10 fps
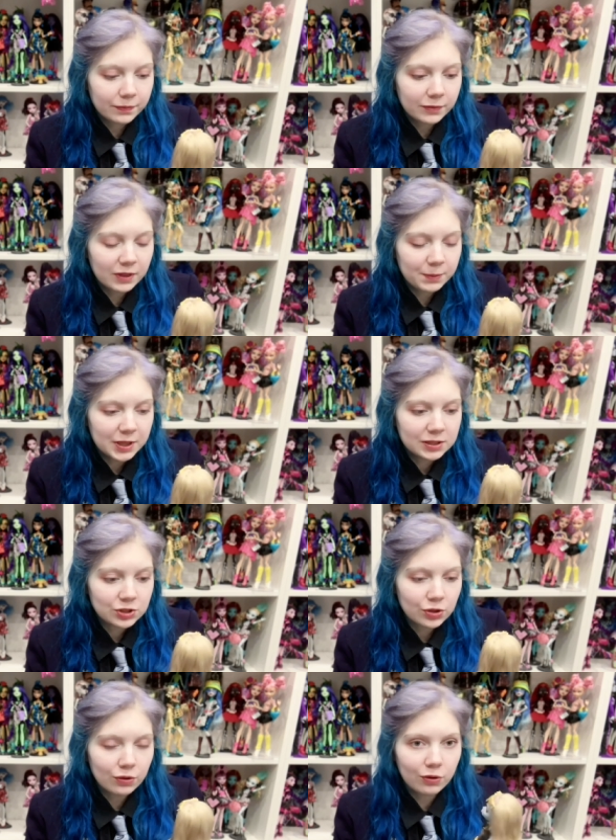the
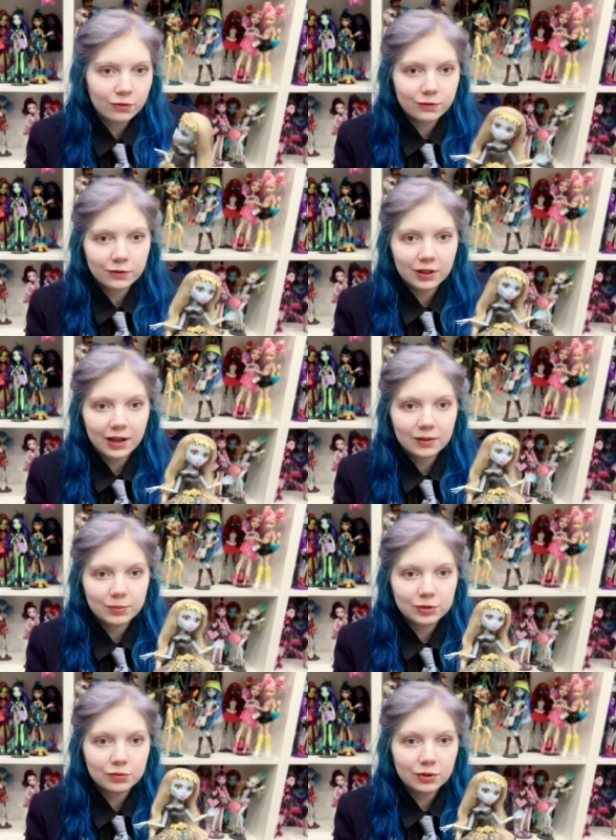mixture of light
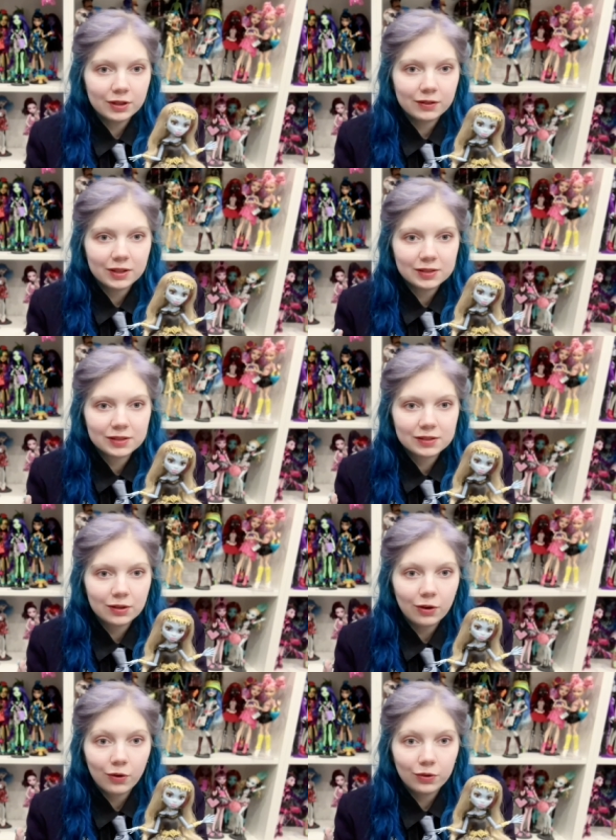blue and this
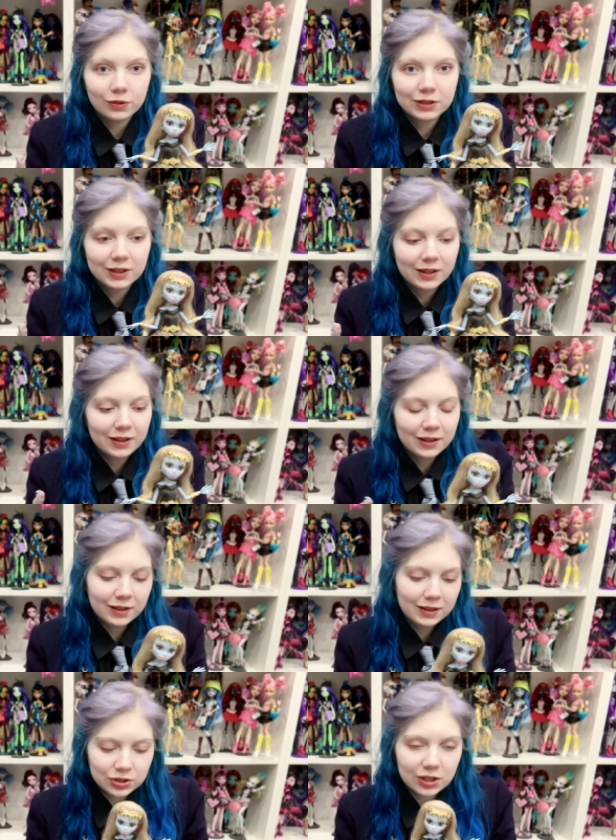gold.
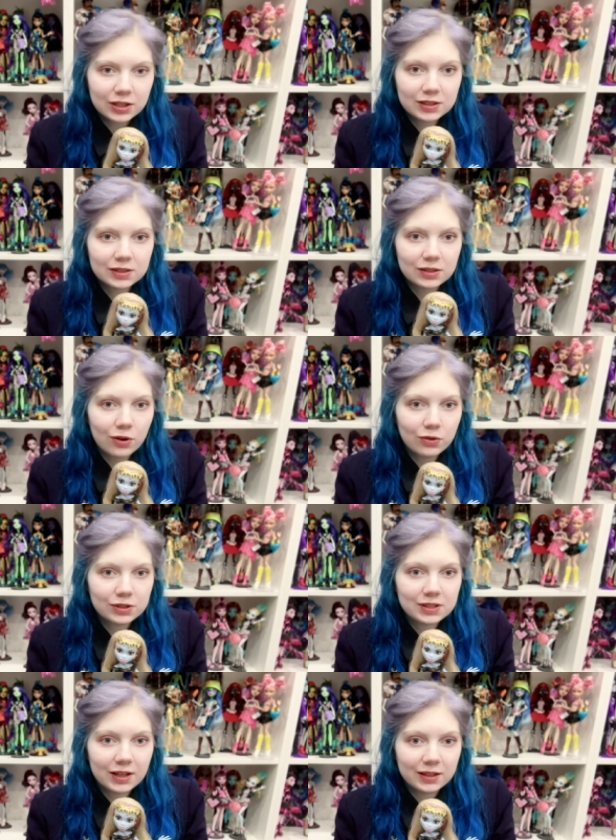She is so
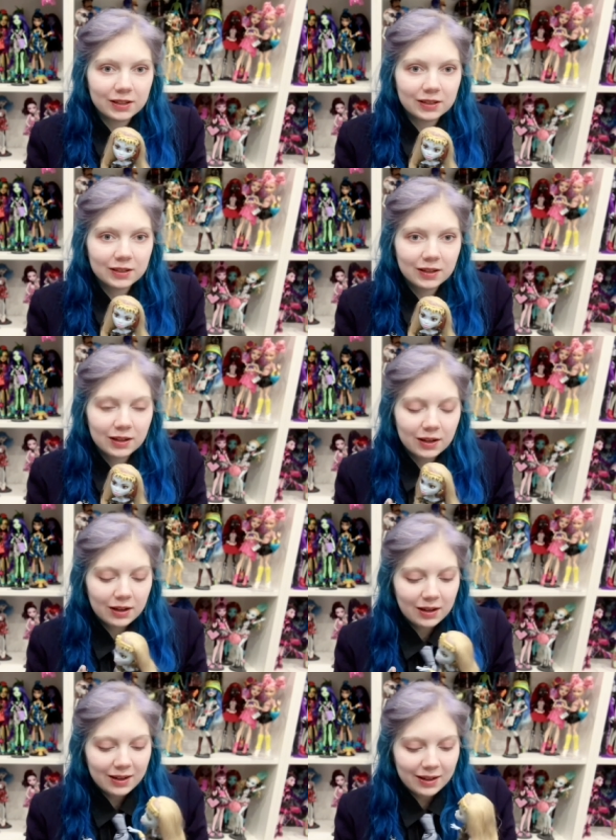stunning.
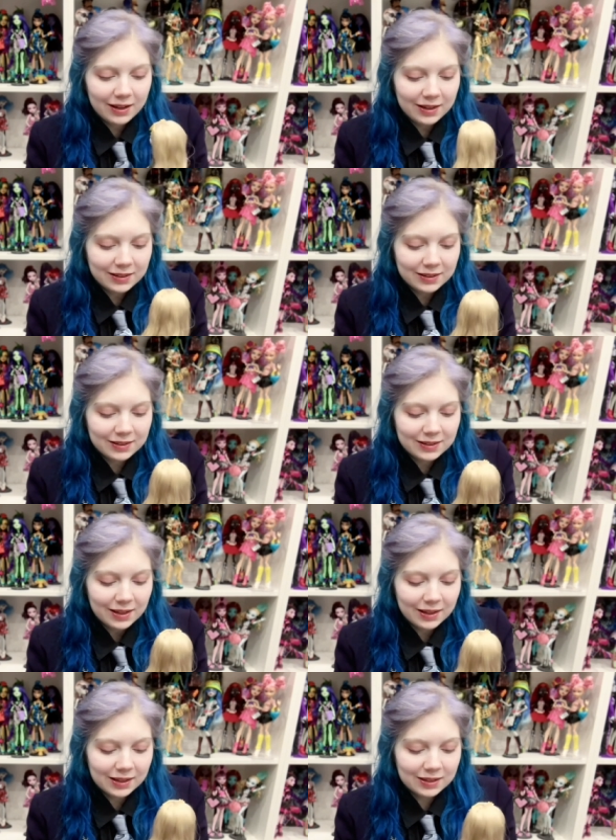And
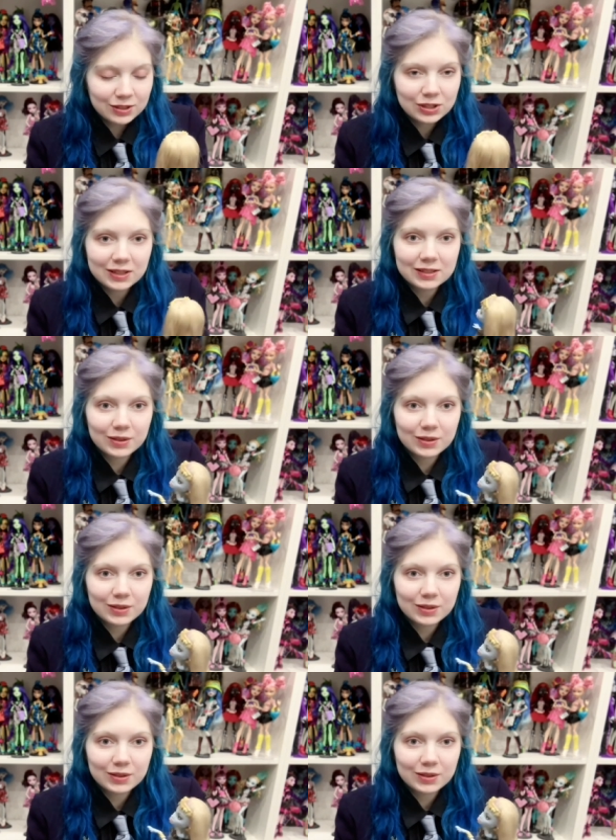again, she is